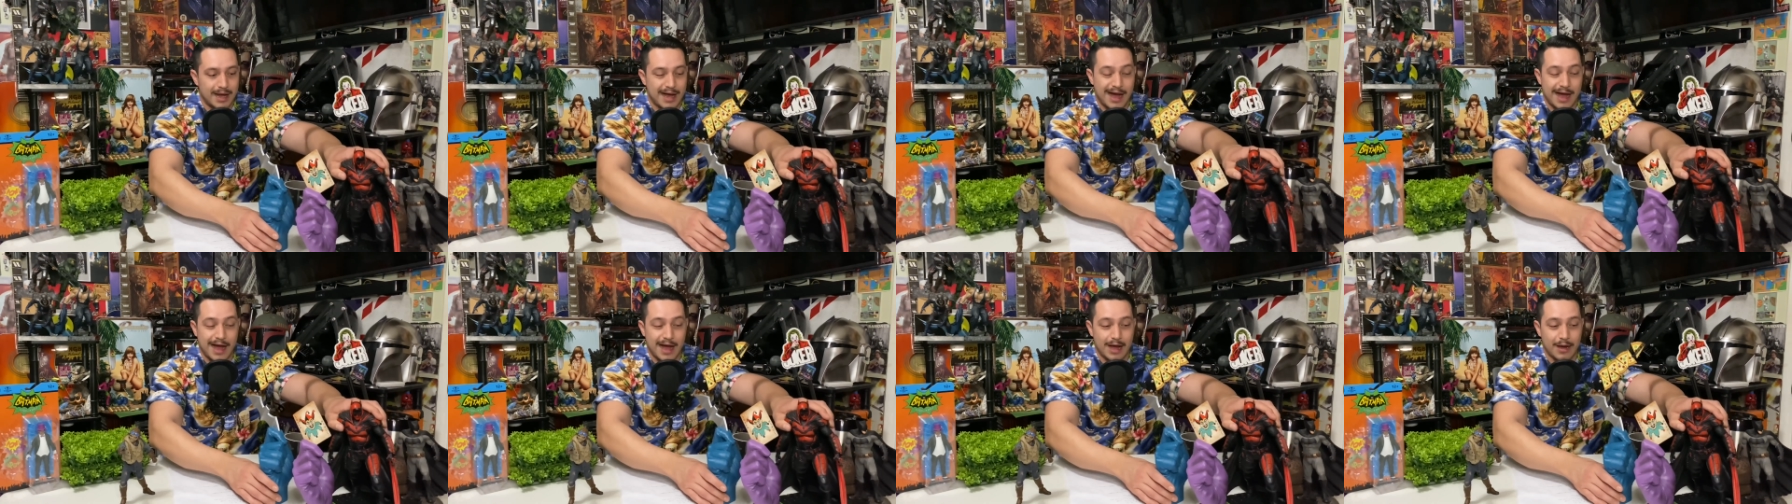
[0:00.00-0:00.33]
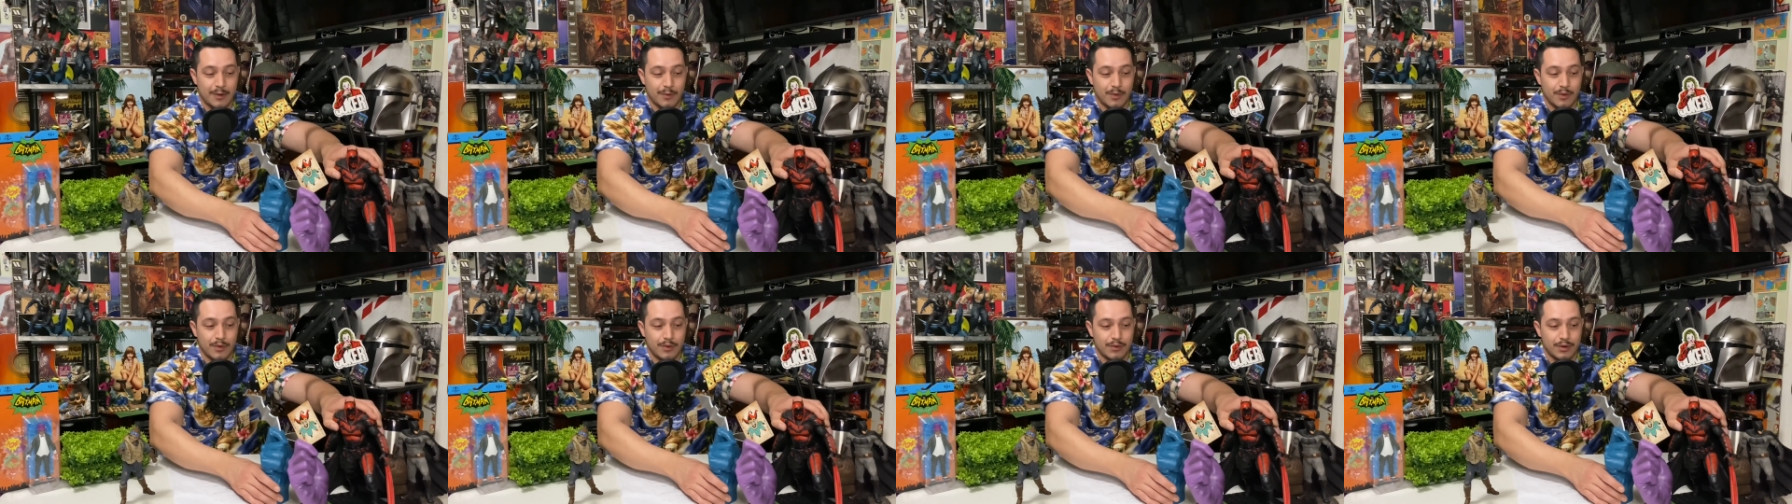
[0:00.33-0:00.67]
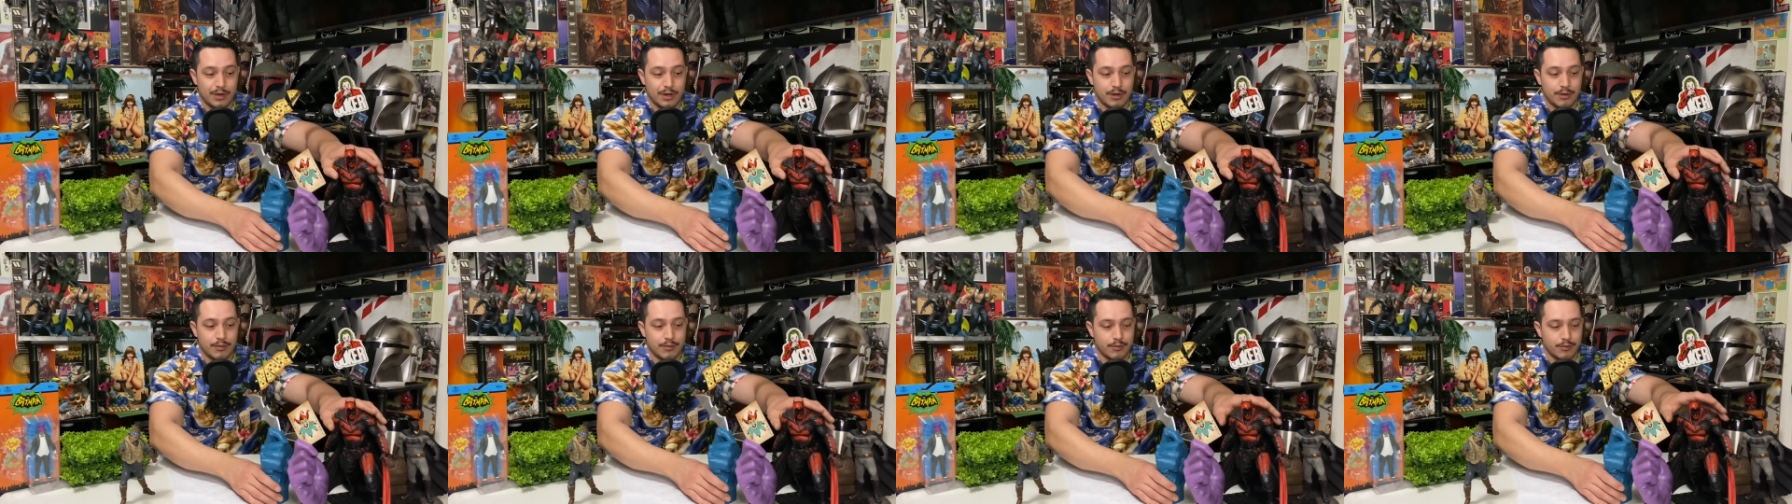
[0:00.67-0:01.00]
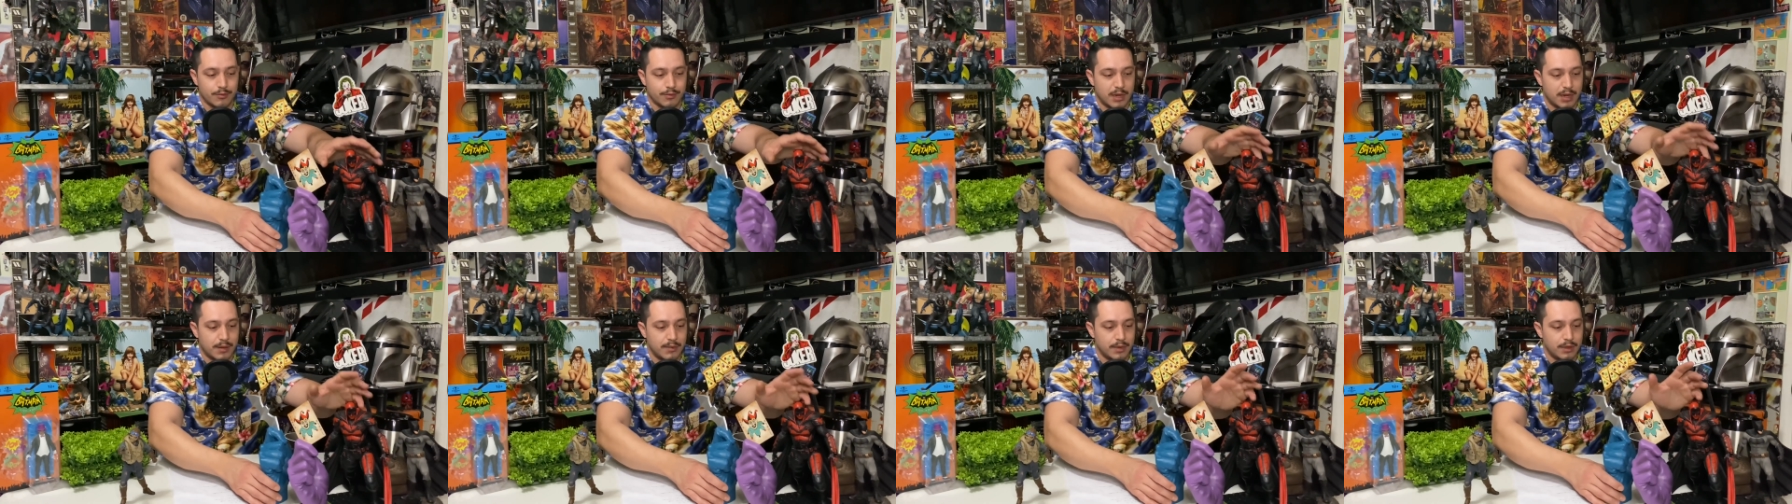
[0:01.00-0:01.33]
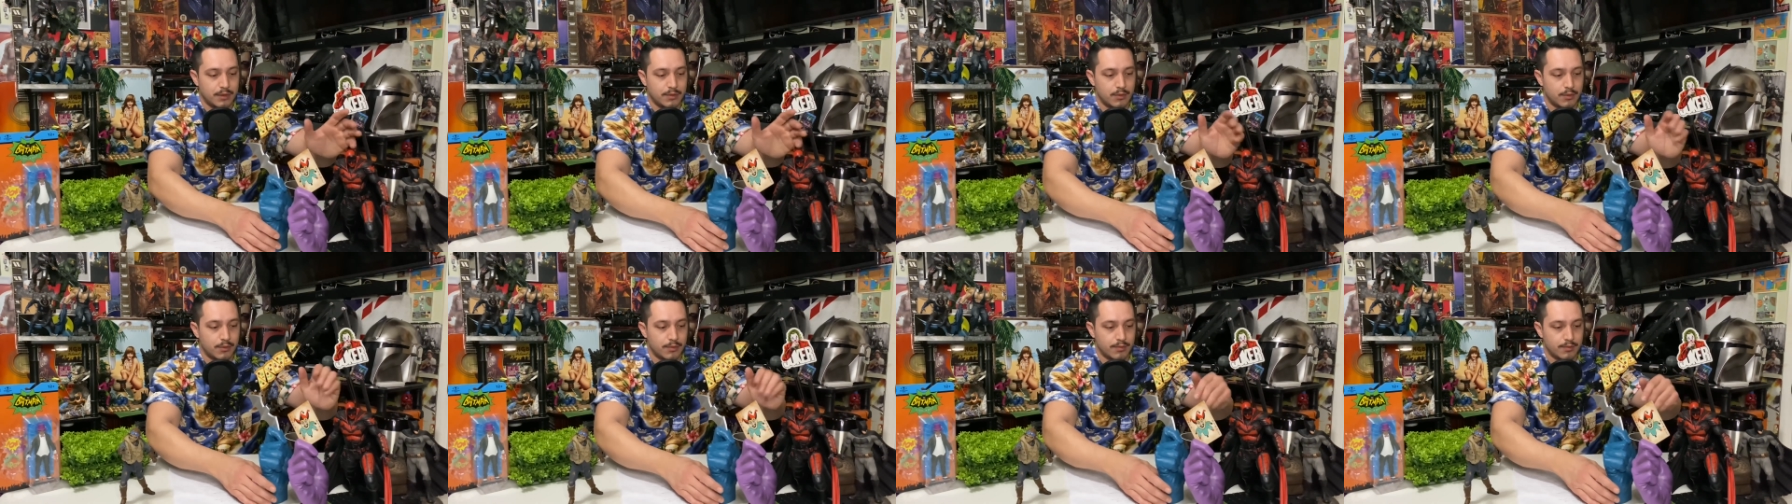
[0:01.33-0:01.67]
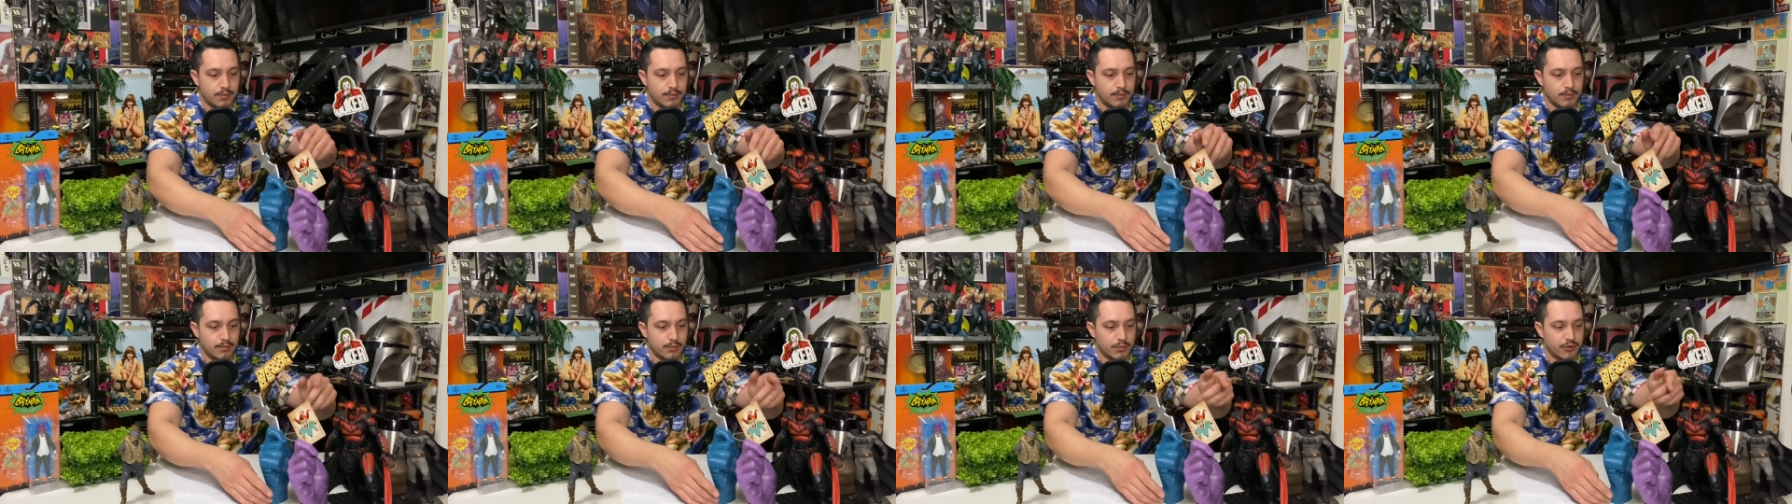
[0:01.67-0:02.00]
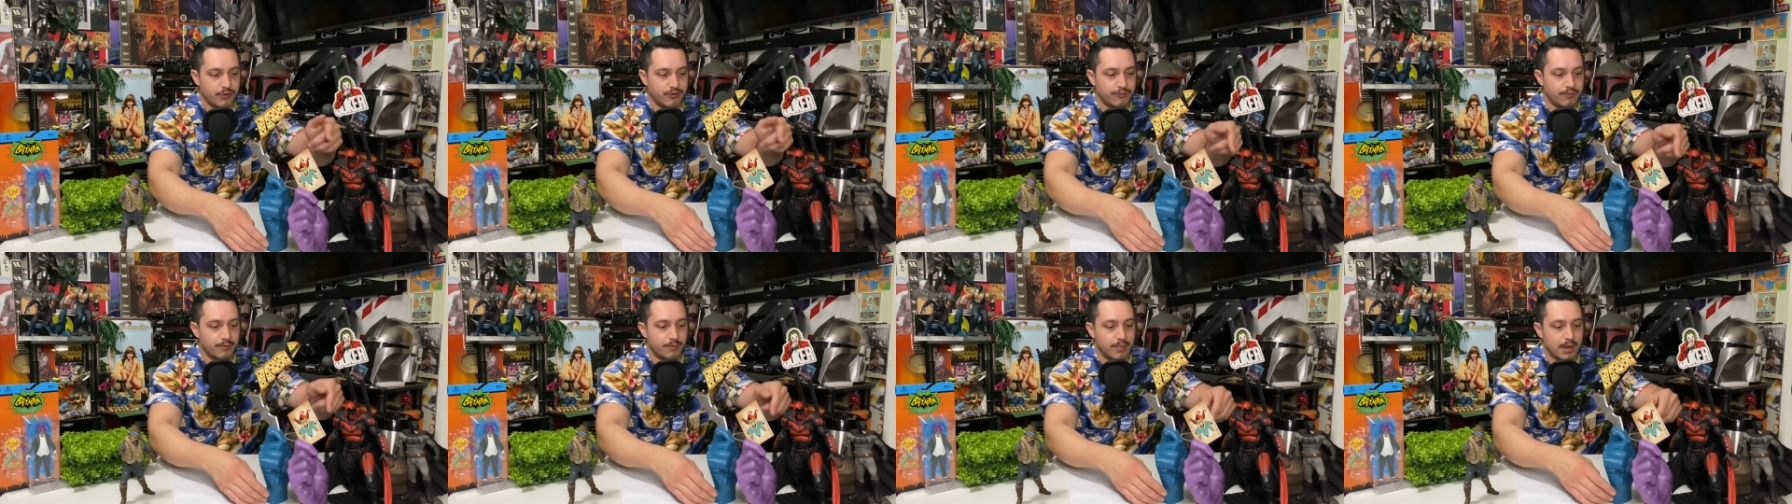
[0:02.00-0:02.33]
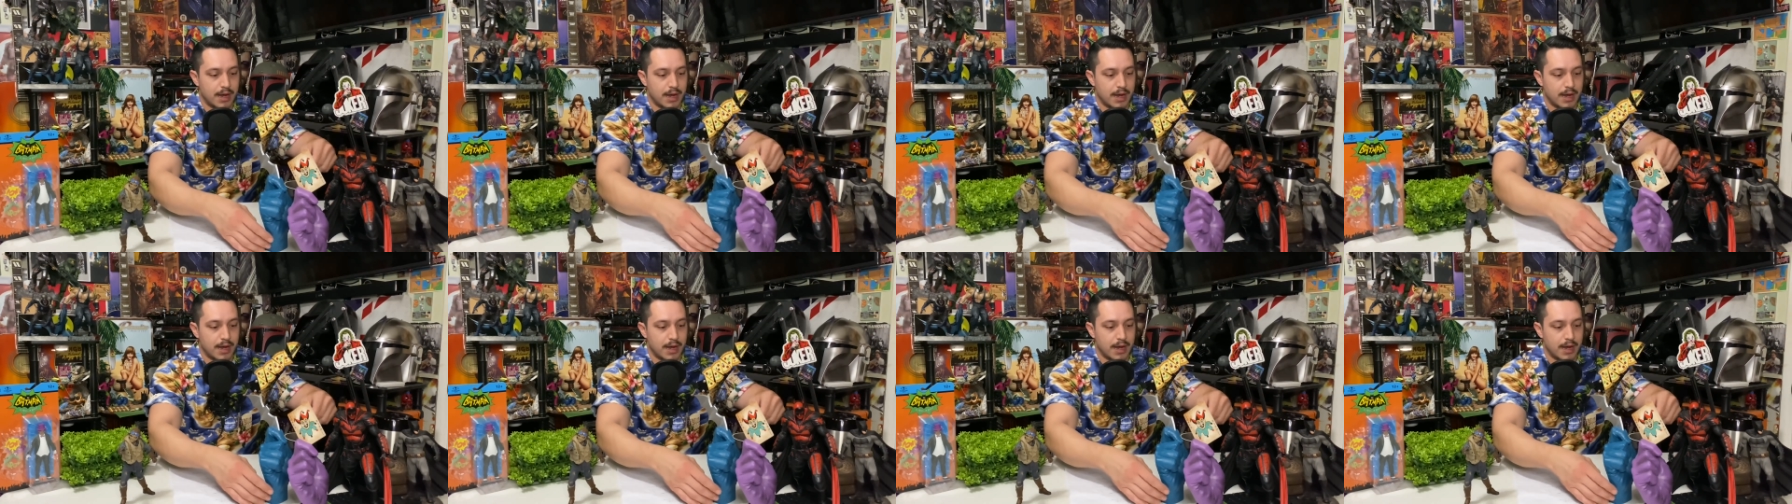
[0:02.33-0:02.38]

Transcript: I won't know. Or maybe we'll move